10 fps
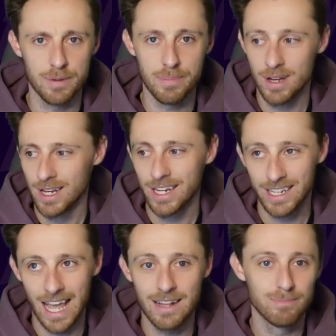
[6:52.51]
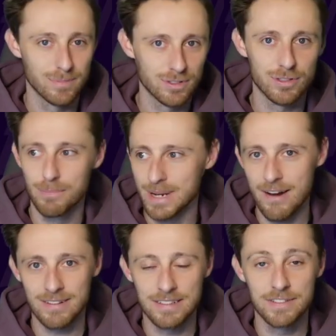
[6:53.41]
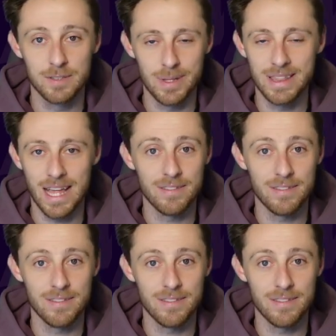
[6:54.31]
But again, some narrative has been that